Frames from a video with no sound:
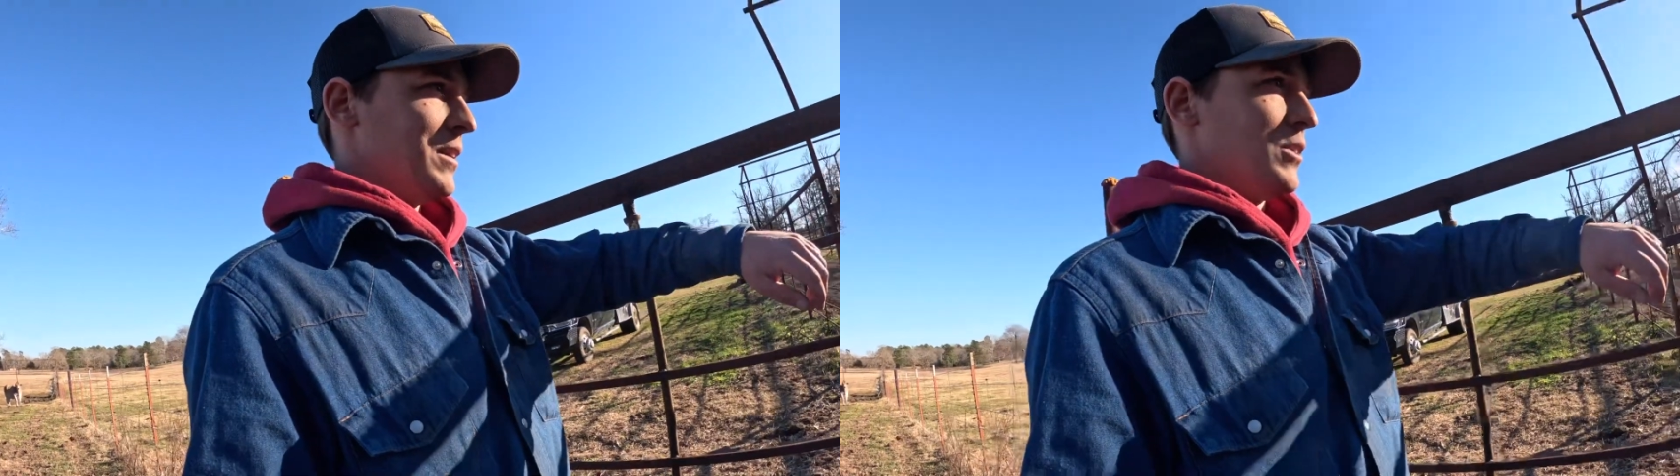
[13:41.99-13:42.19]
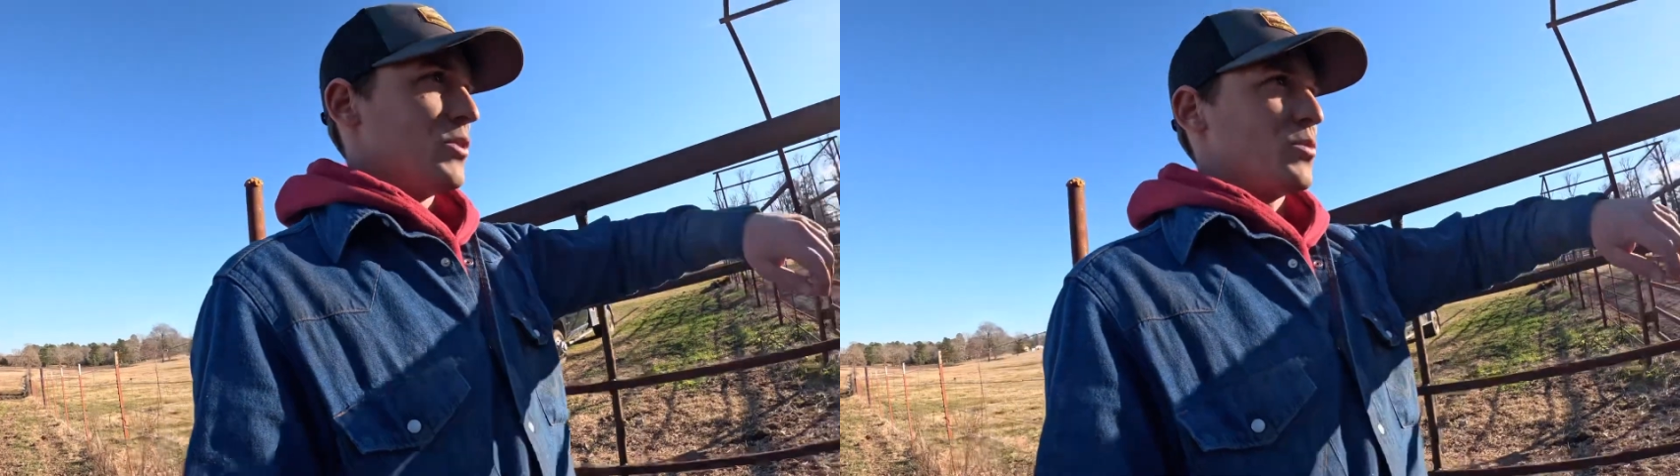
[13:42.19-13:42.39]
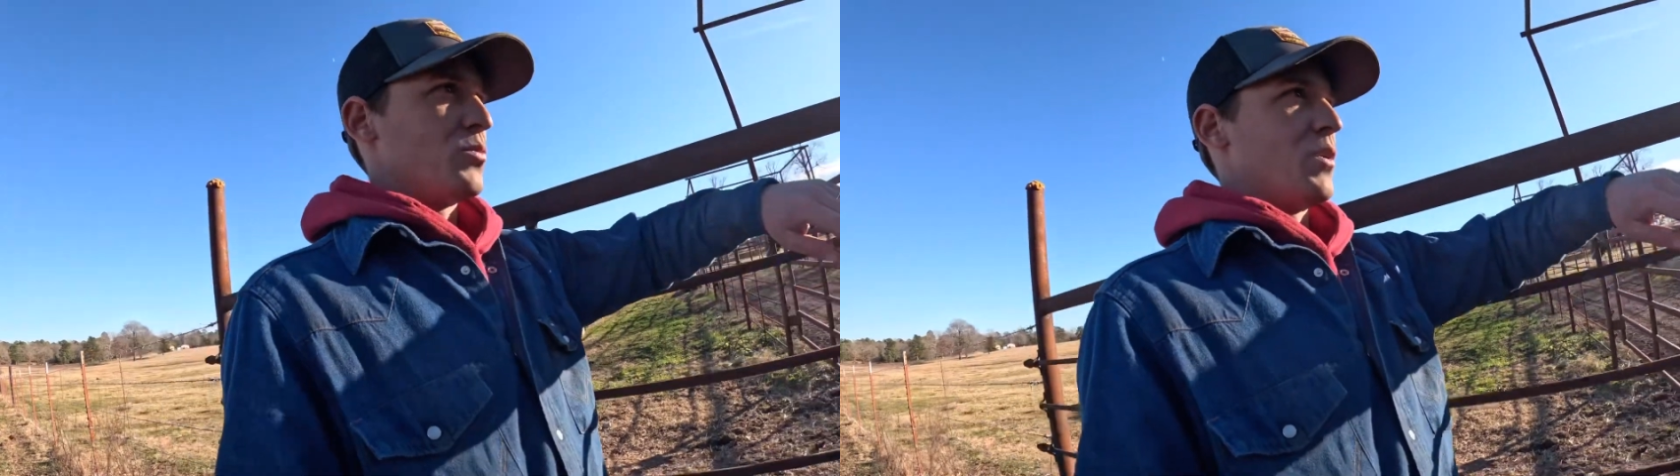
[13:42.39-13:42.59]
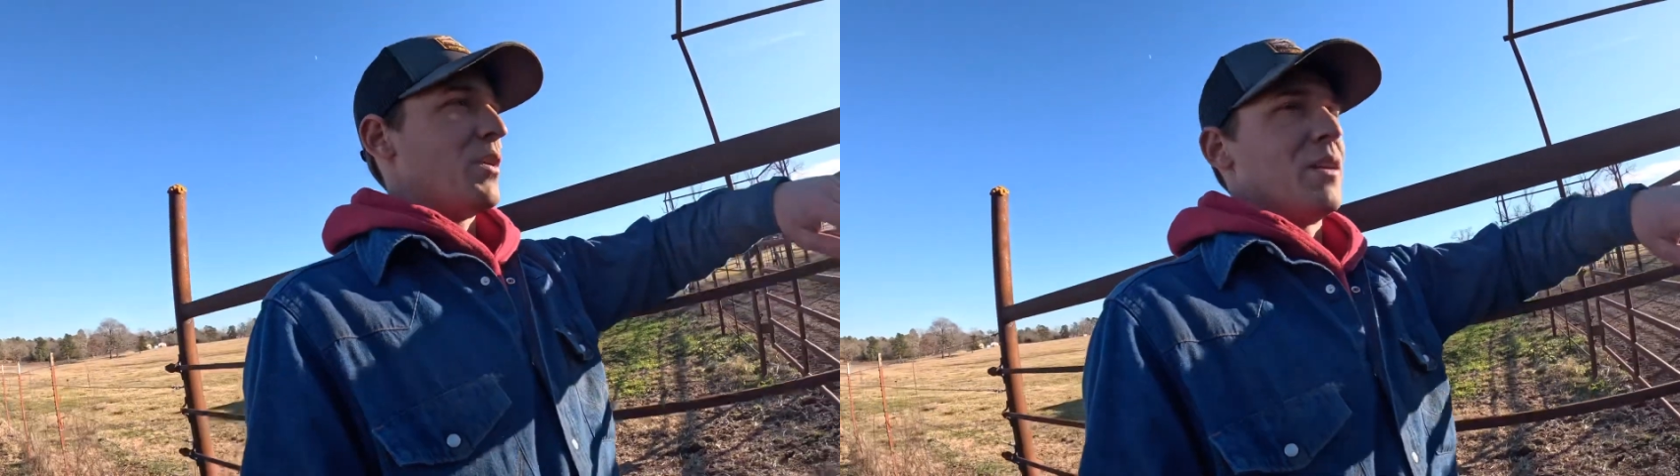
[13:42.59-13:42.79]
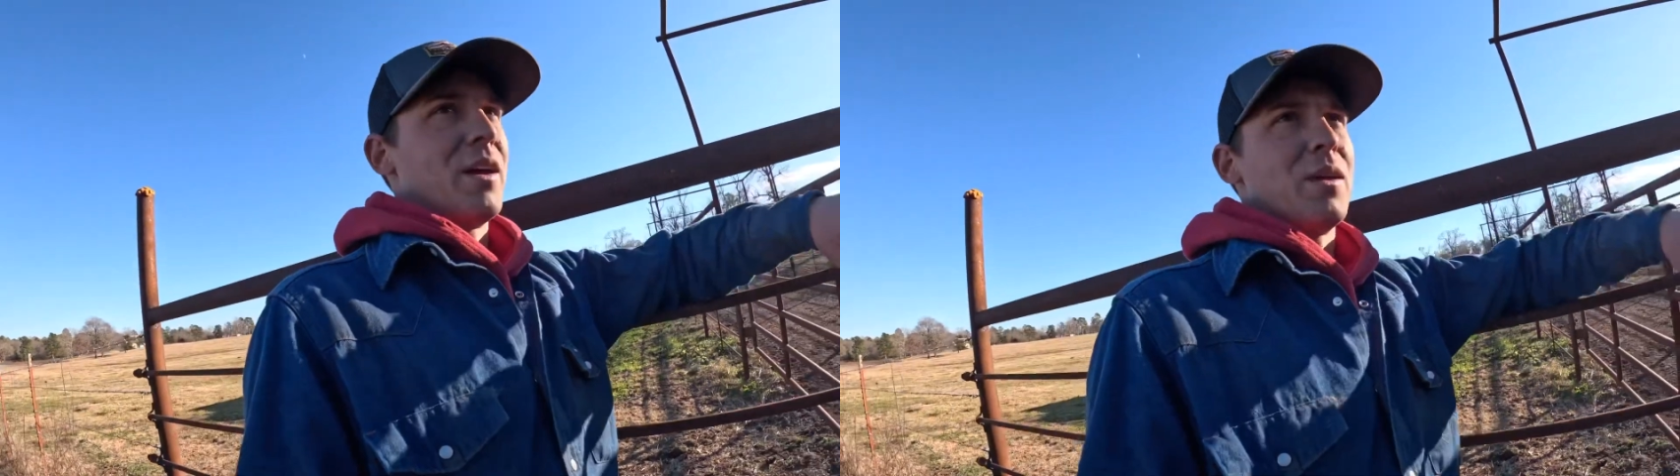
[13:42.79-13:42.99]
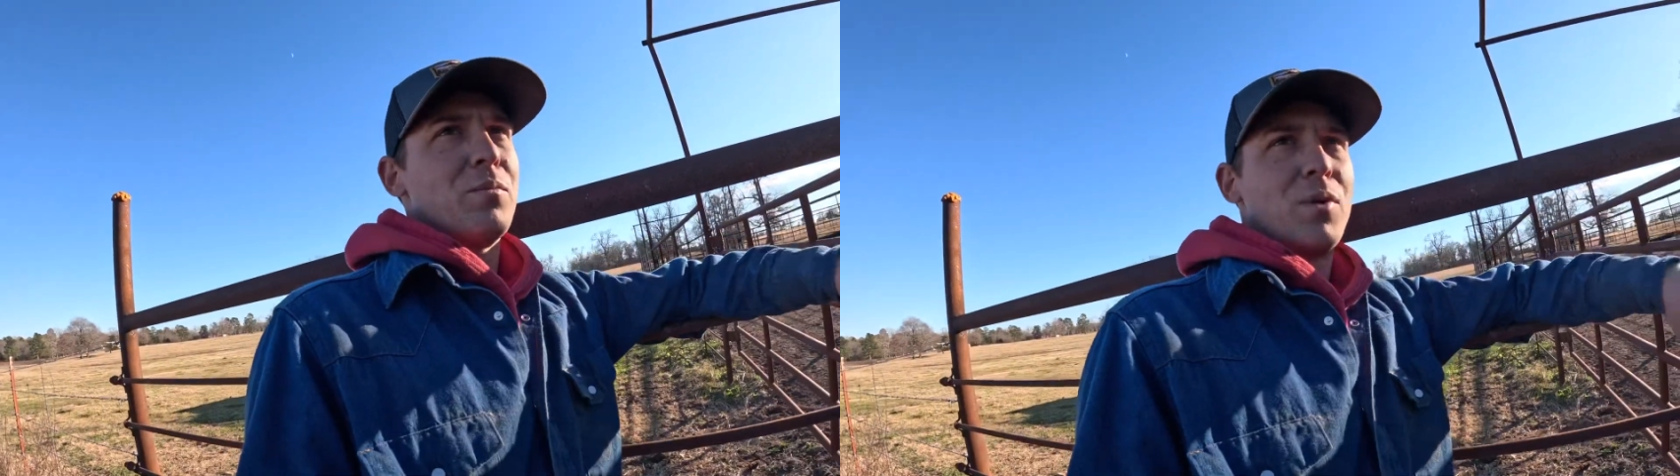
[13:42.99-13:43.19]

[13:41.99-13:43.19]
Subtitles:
just run down,